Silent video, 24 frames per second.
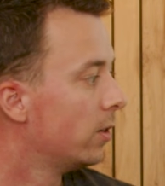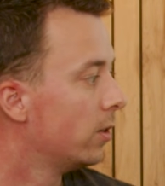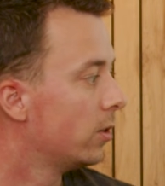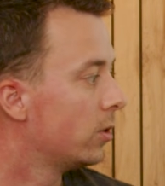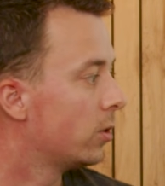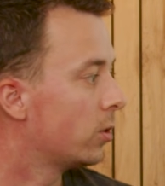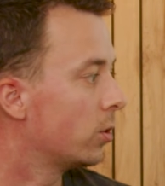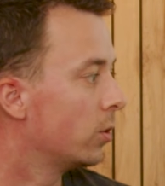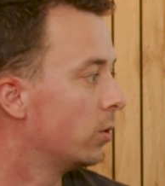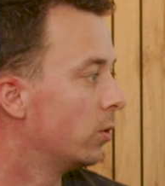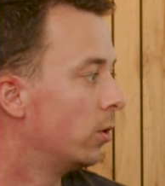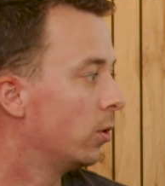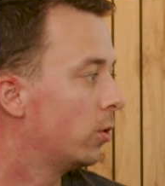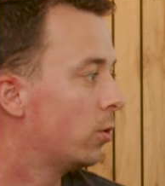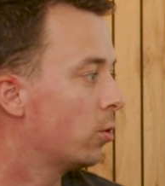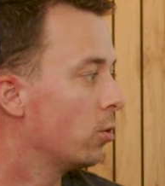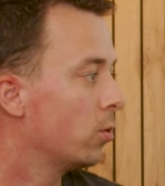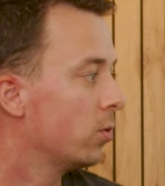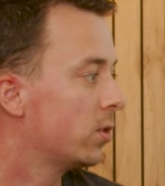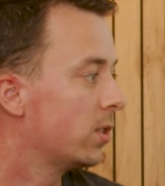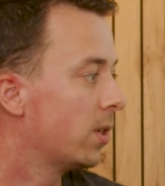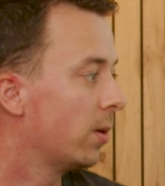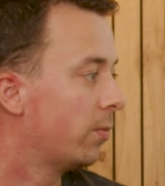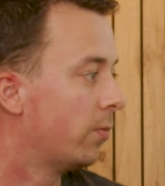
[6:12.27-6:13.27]
So the
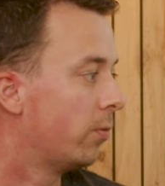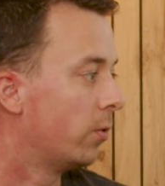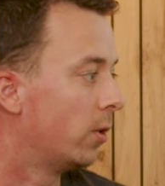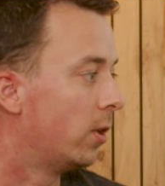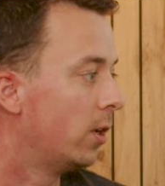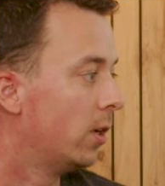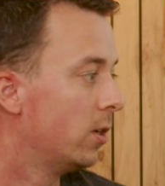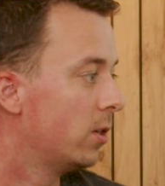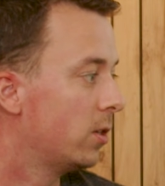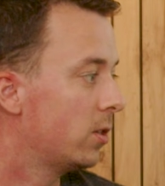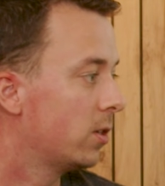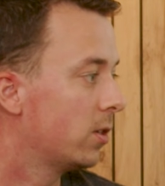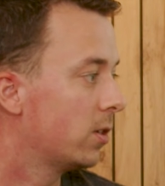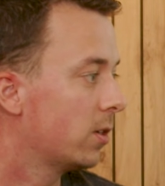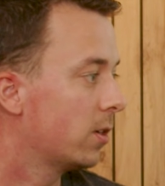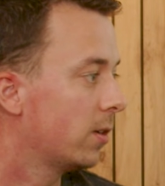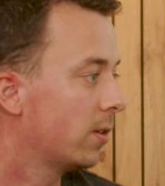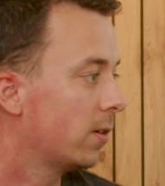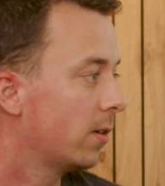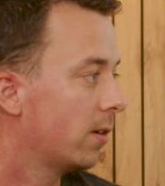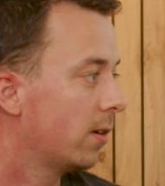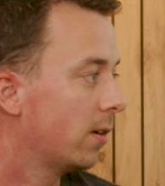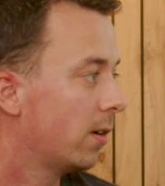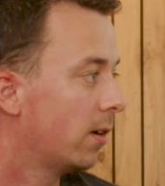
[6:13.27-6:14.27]
concept for
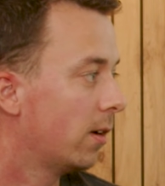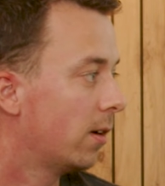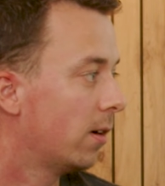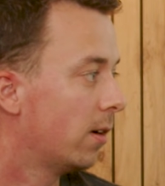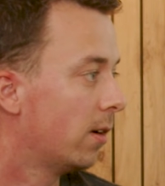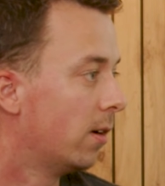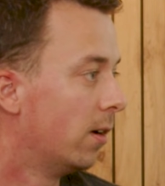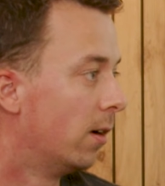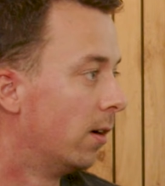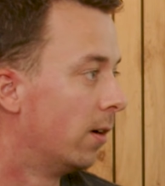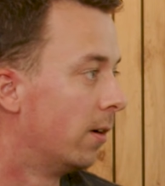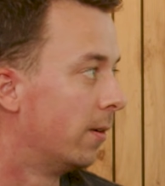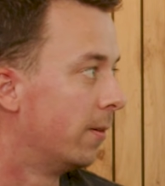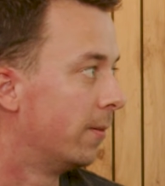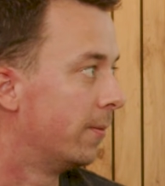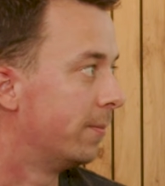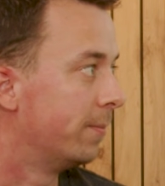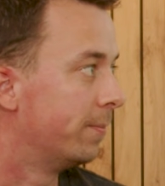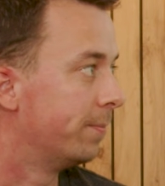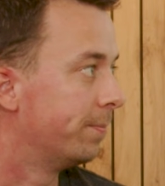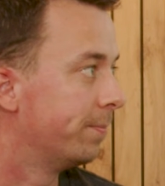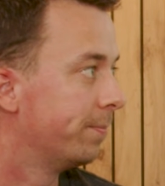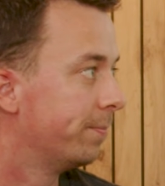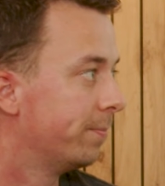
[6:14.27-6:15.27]
this
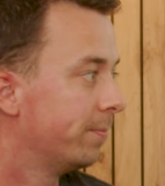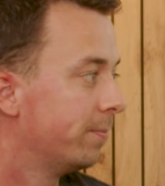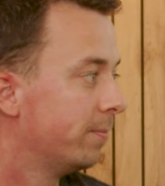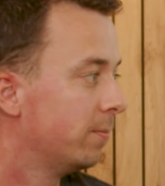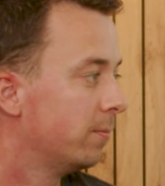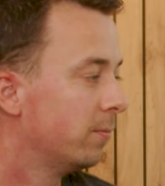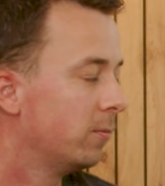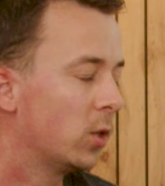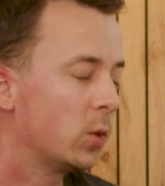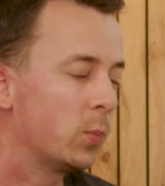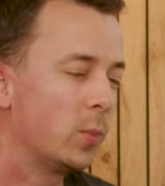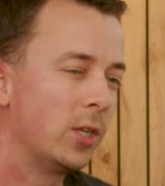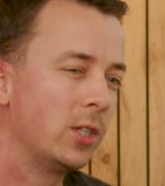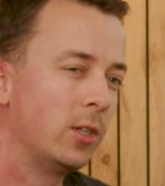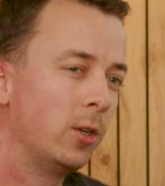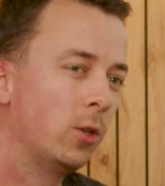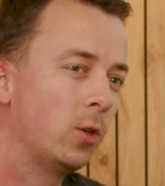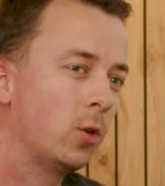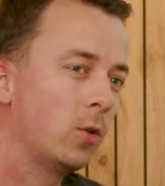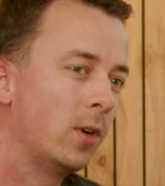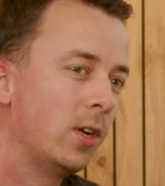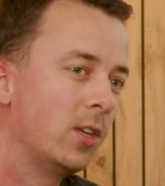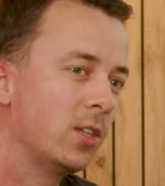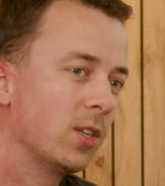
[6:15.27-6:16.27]
was basically
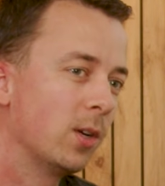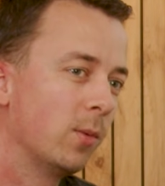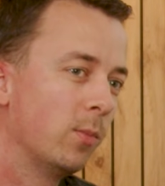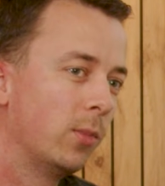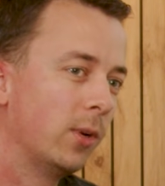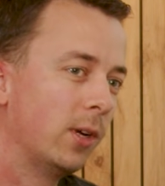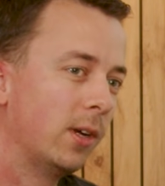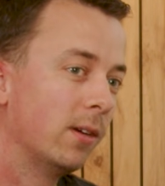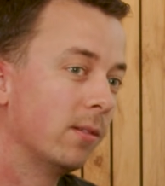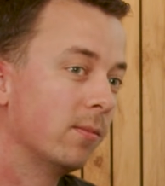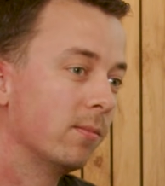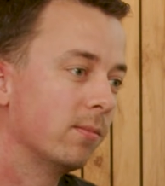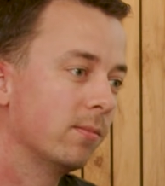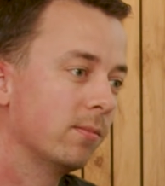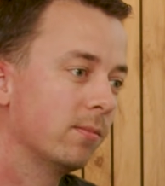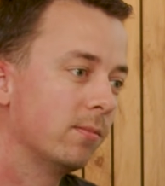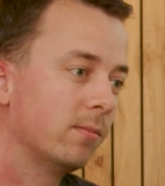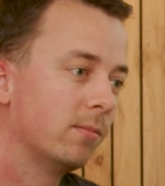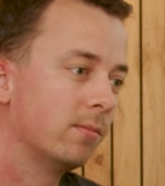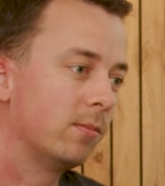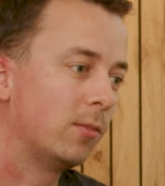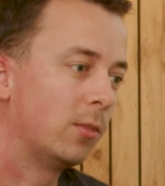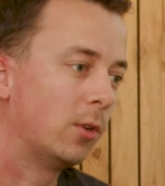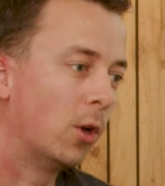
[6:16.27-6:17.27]
to create something
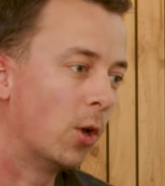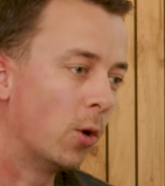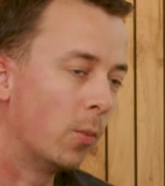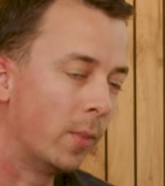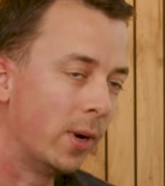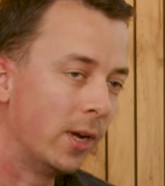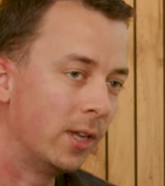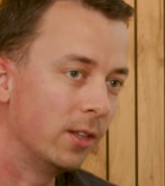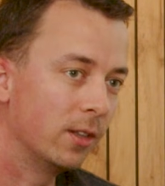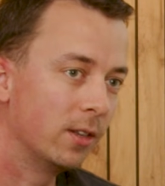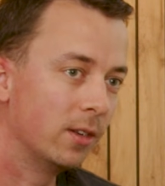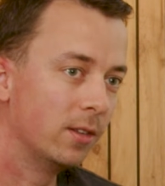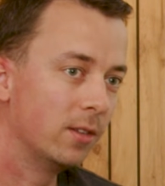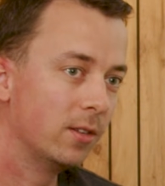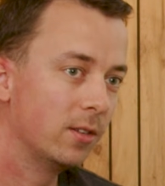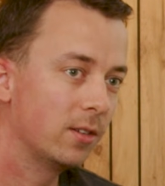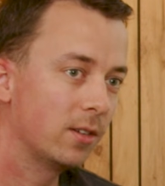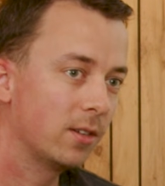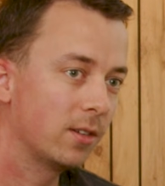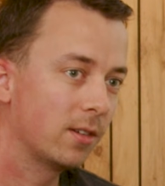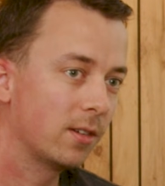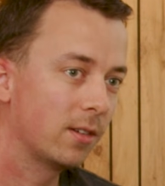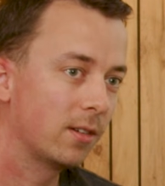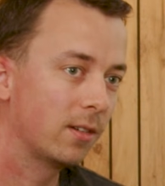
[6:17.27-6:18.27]
low
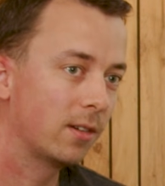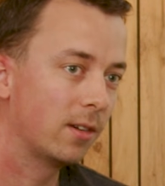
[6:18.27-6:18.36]
maintenance.